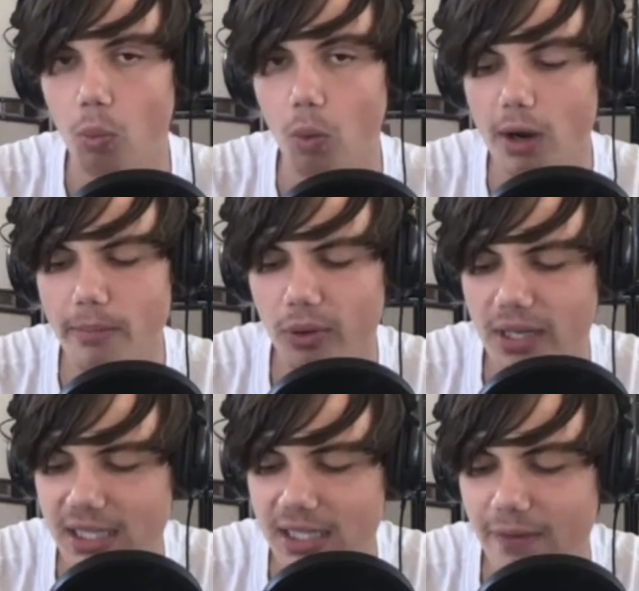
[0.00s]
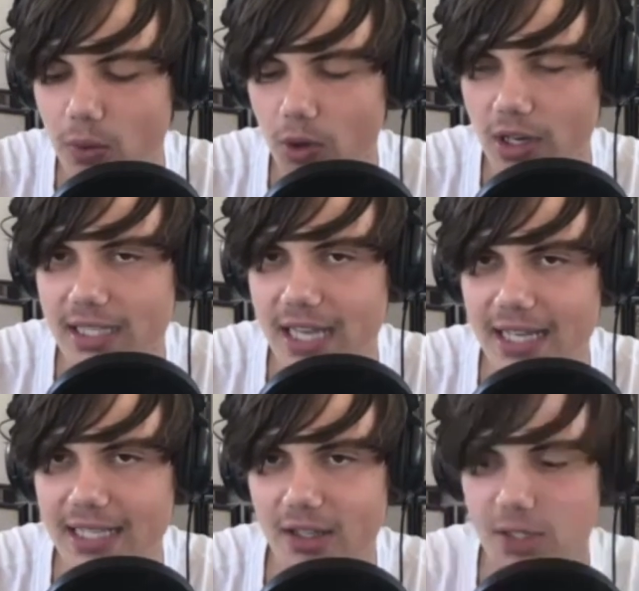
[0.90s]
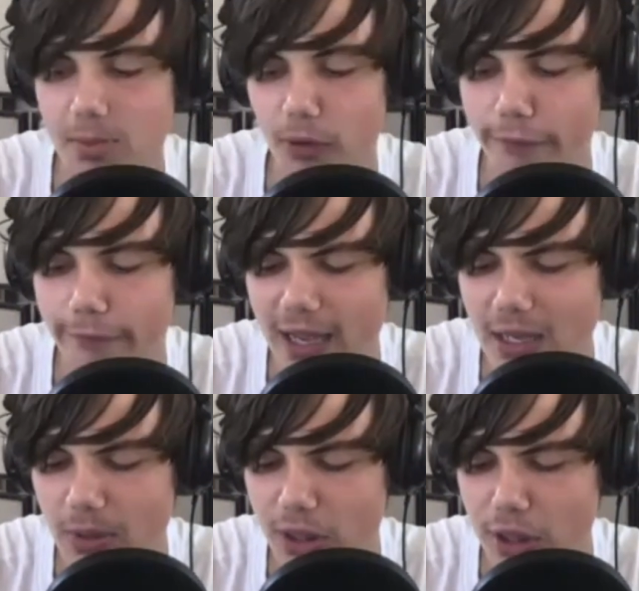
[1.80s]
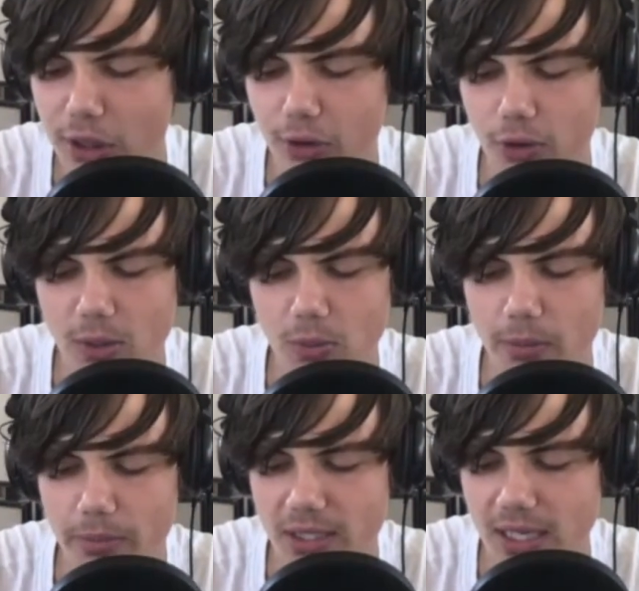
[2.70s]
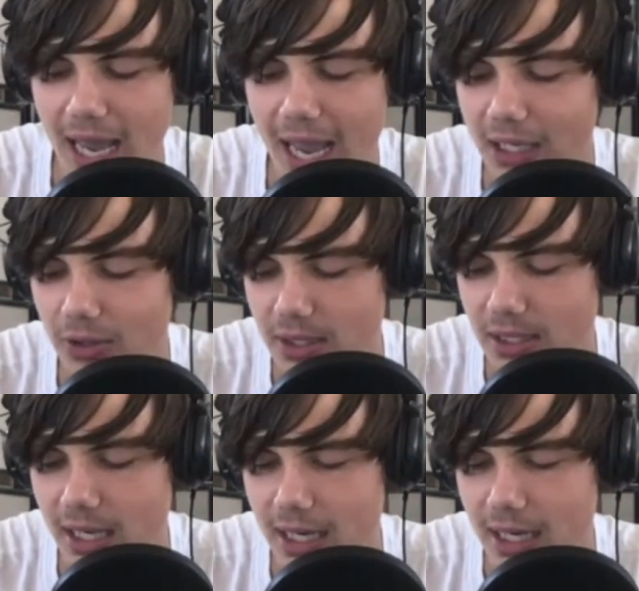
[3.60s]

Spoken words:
1.71 takedowns per fight with a 31% accuracy.